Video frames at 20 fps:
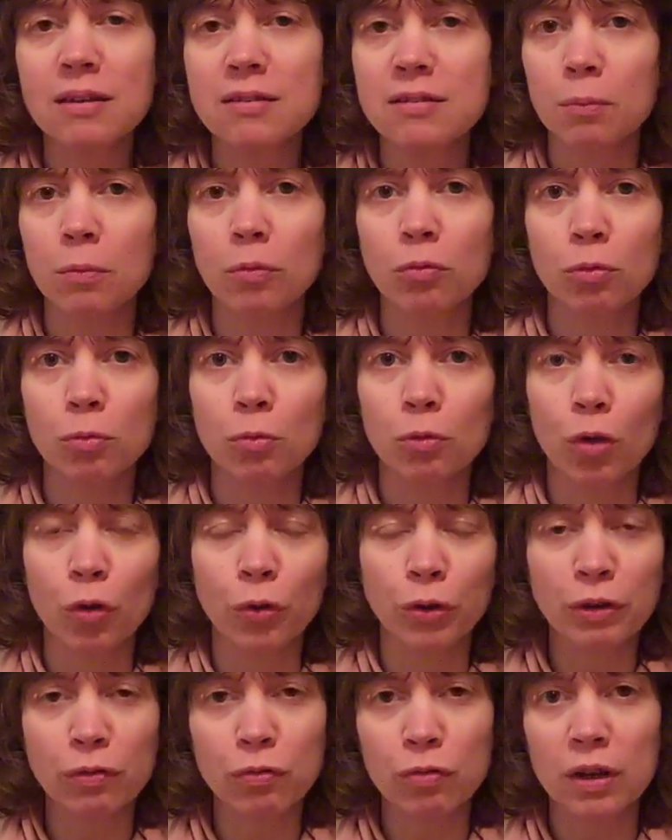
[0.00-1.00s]
Some of them will
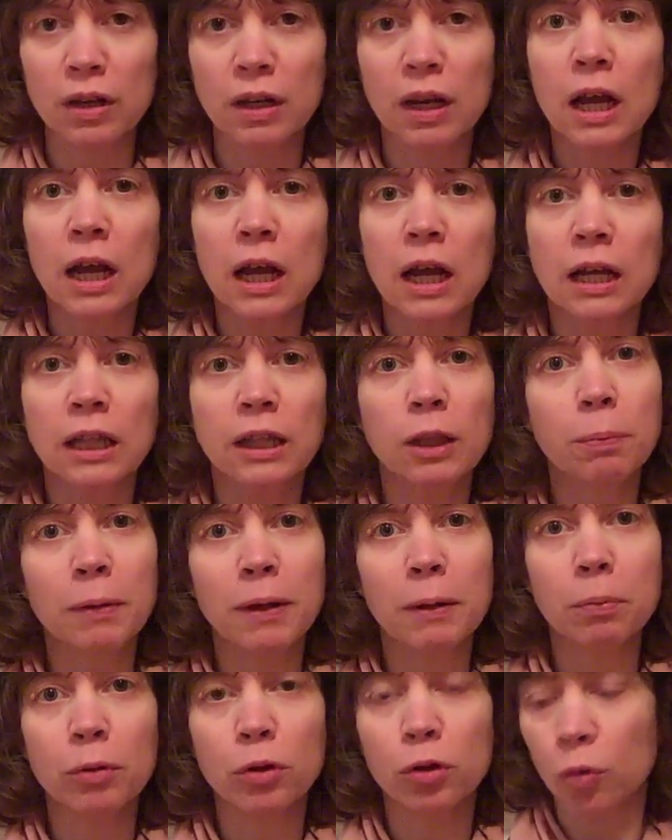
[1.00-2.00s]
only fit the
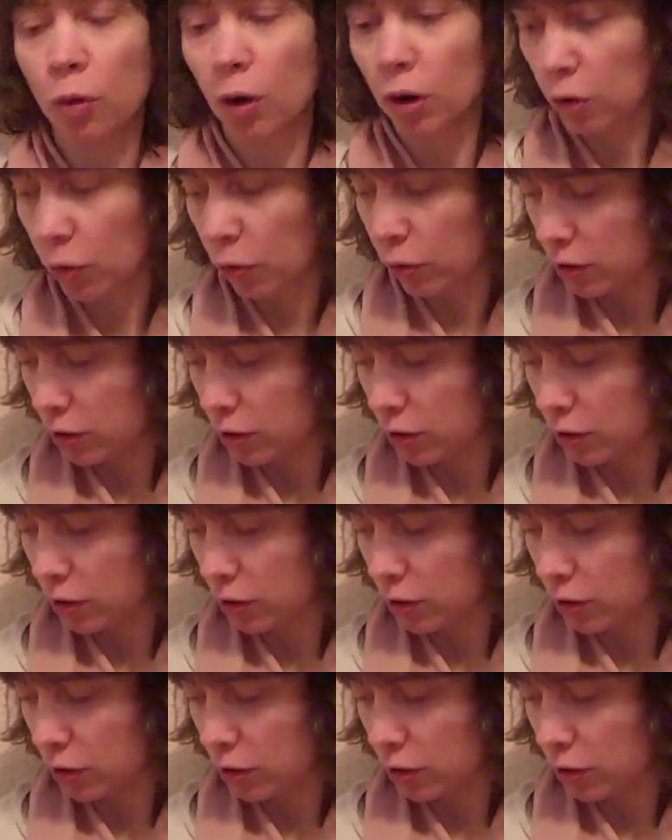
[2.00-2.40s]
people who are